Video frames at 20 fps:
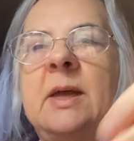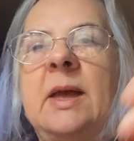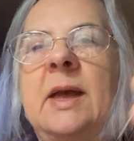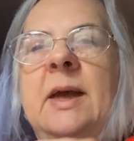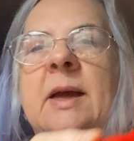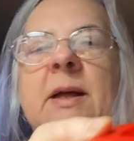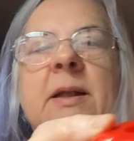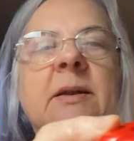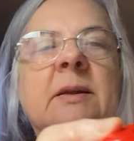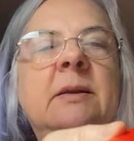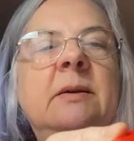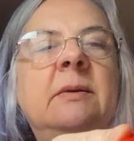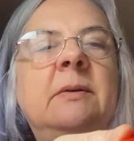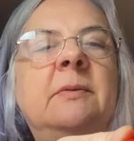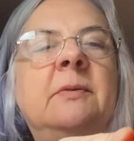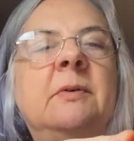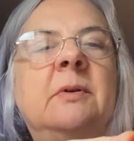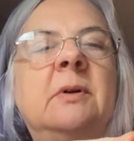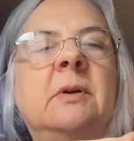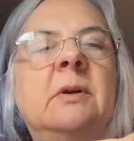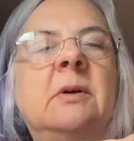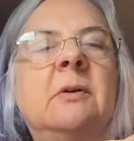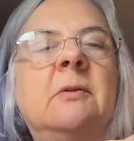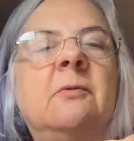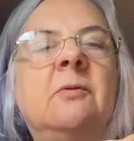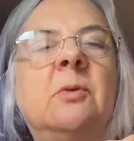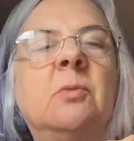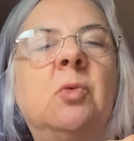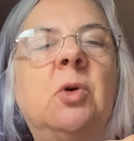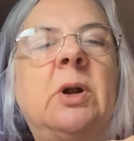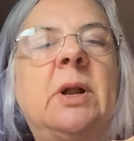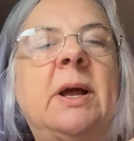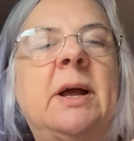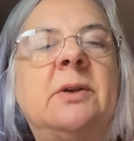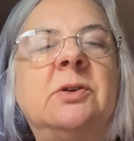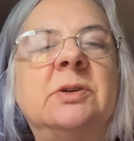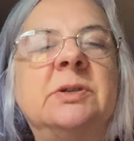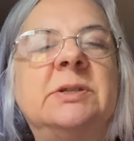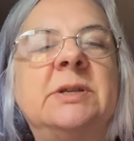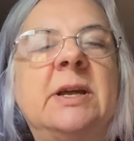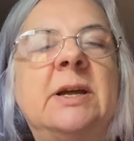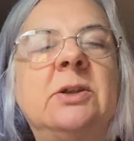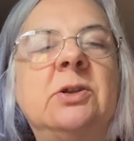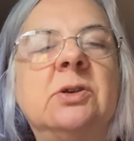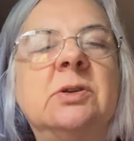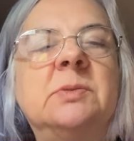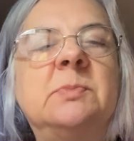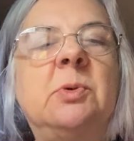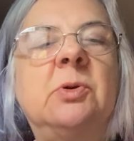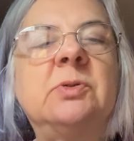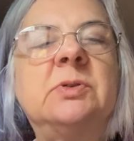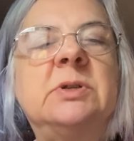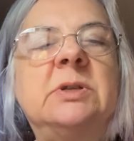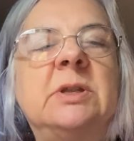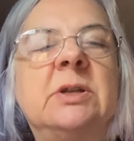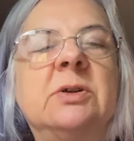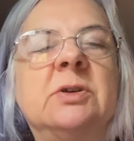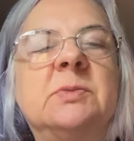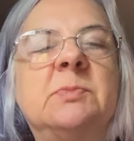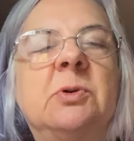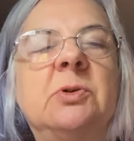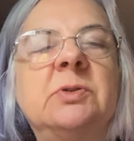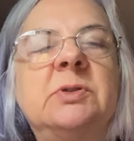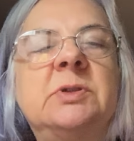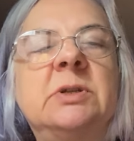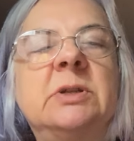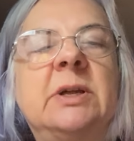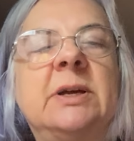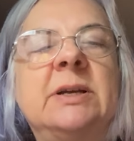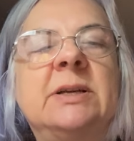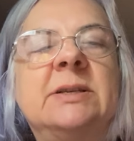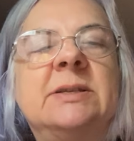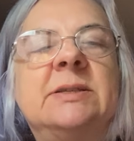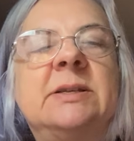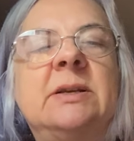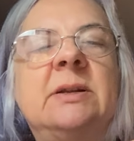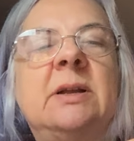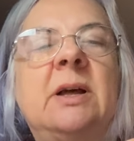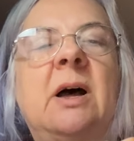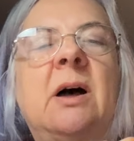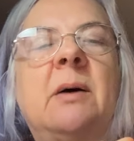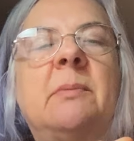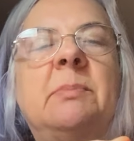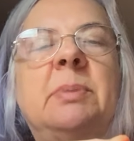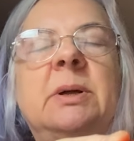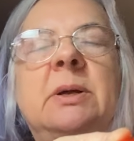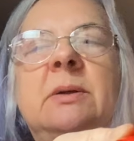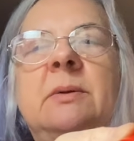And from what I understand, they're supposed to like sit up.